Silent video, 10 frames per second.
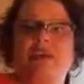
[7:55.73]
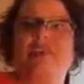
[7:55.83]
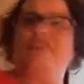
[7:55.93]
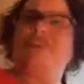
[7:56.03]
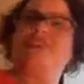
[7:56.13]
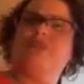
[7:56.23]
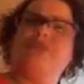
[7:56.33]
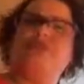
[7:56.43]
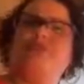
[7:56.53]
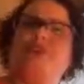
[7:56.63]
My first
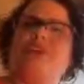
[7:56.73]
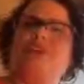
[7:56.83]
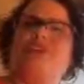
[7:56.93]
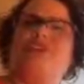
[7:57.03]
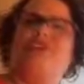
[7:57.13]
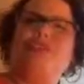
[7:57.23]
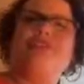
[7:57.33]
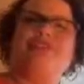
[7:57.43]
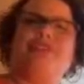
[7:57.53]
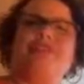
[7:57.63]
question was, do you
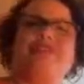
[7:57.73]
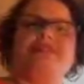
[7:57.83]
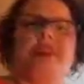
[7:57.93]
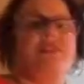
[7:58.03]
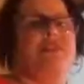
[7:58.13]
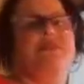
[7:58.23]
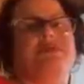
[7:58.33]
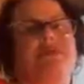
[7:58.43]
feel cell phones